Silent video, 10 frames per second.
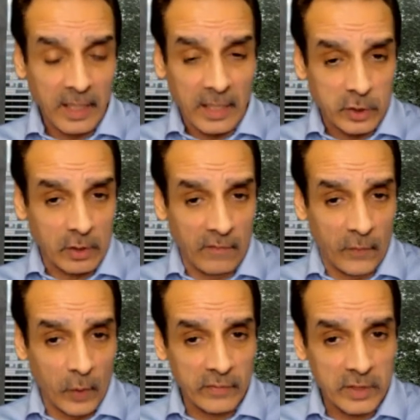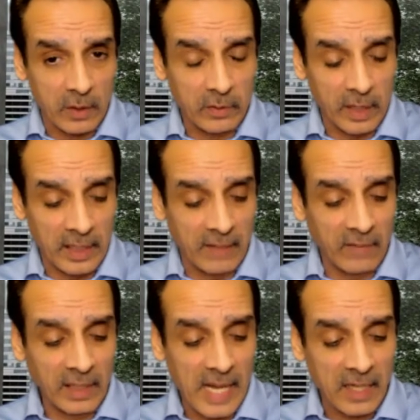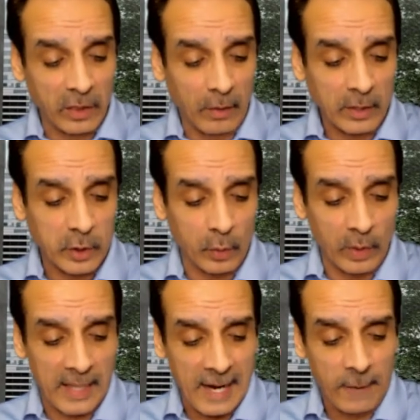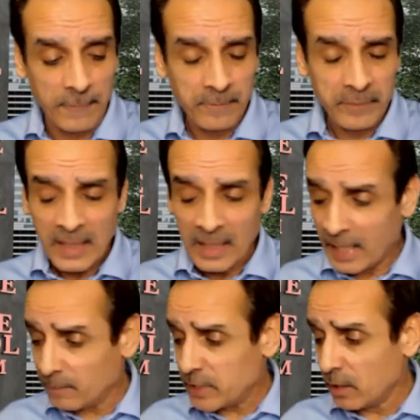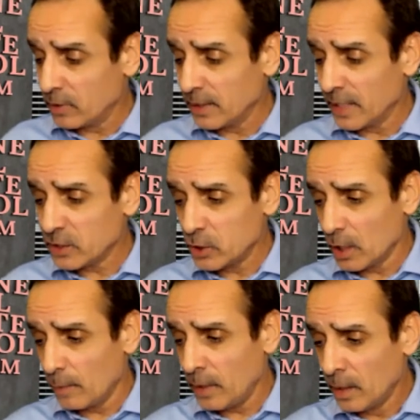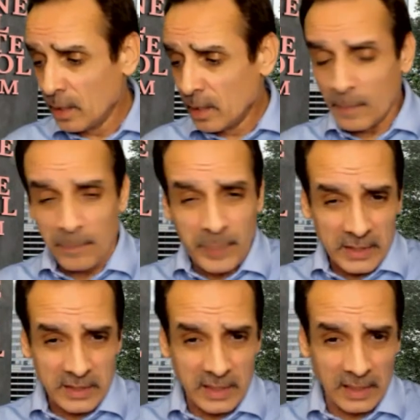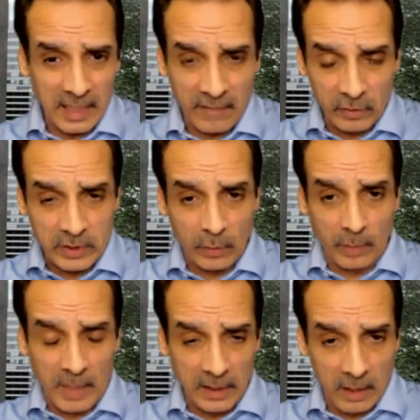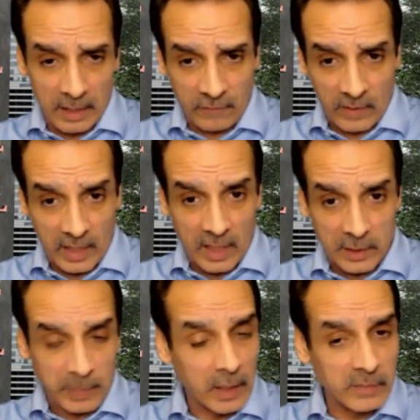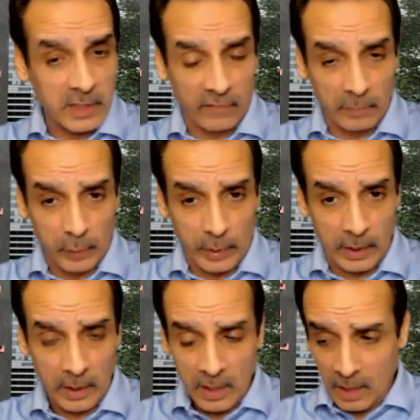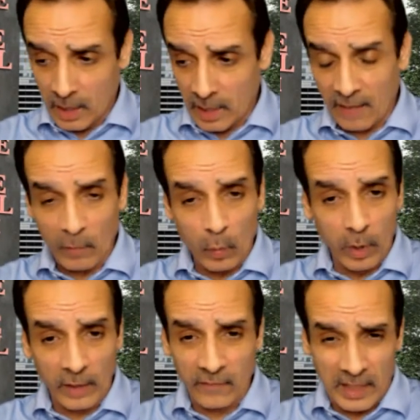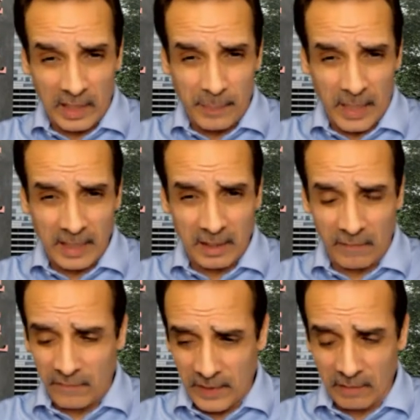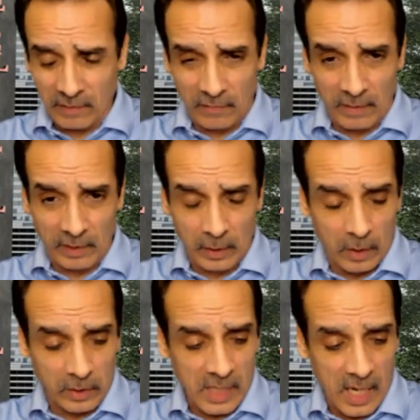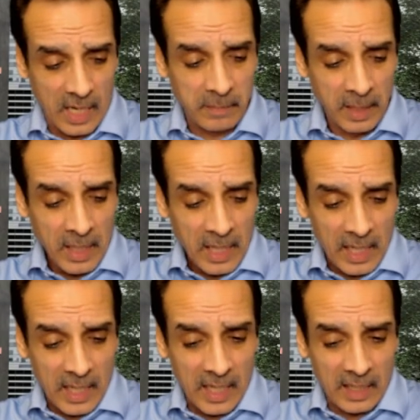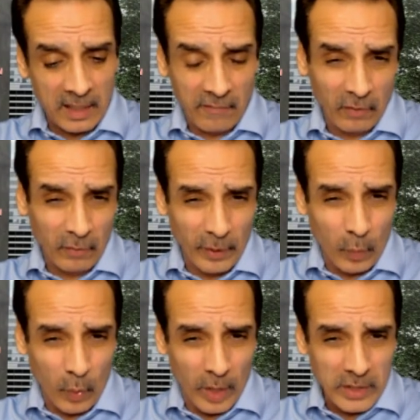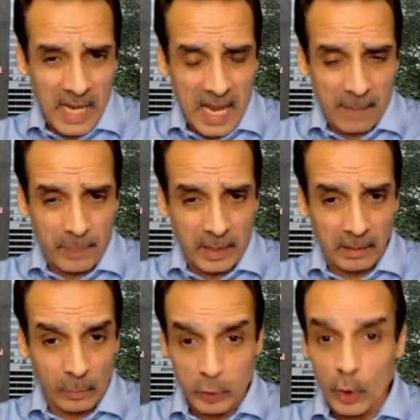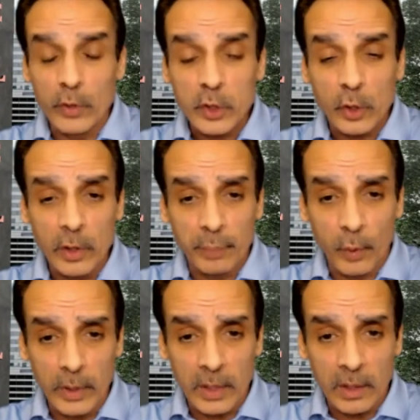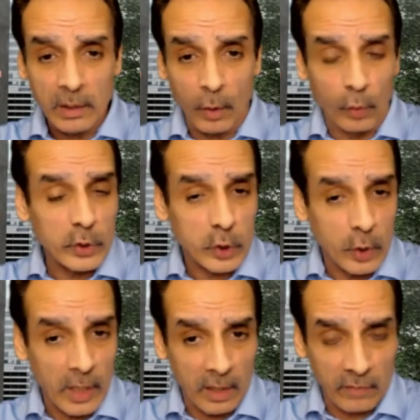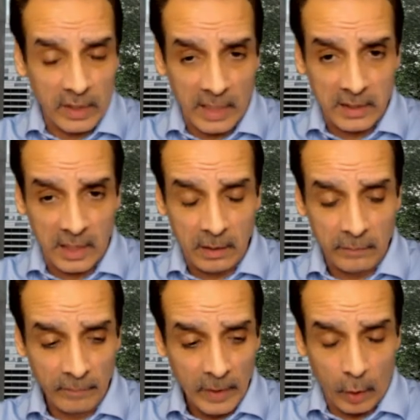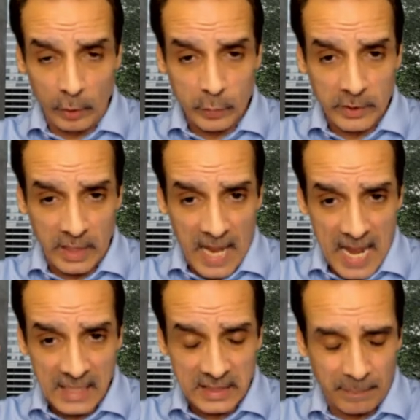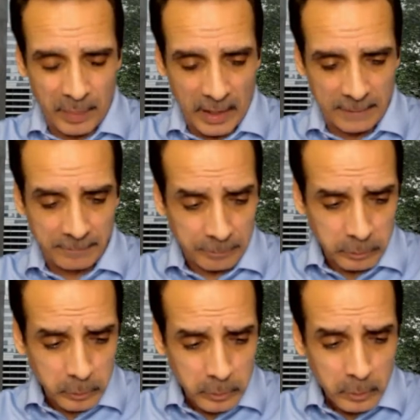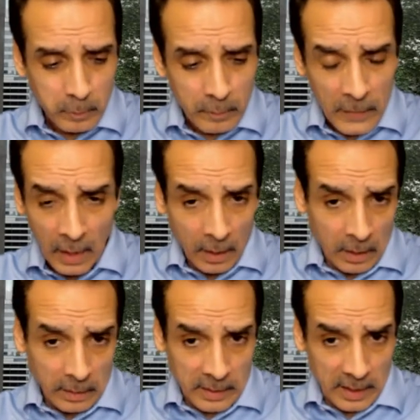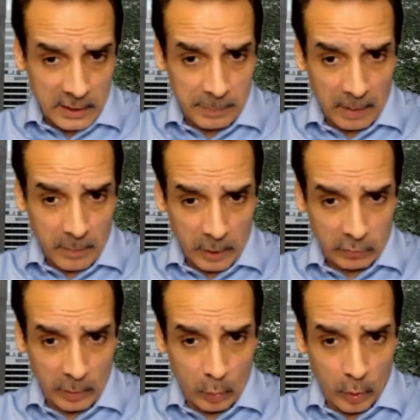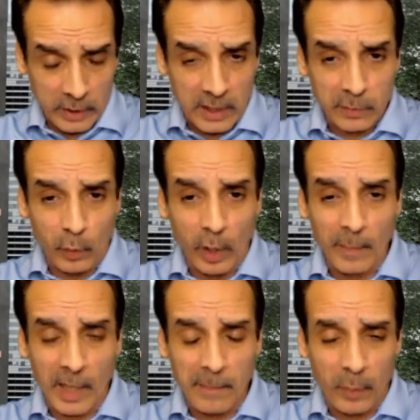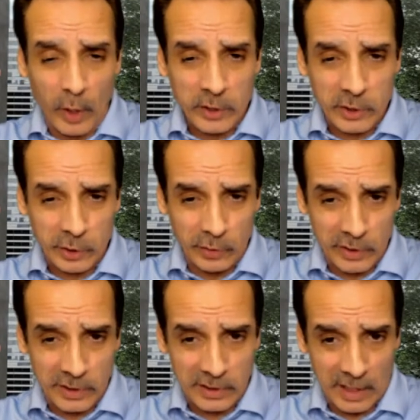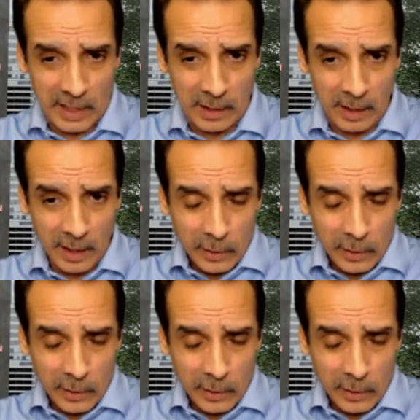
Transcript: And so forth. So you've given a lot of thought to it now. And I'm telling you, ladies and gentlemen, the best thing that I ever did with my life is become self-employed. I haven't worked for anybody in a very, very long time, and never really was happy. Was always a good employee, always good at everything I did, always was an asset, but didn't expect much rewards. As one of my bosses used to say,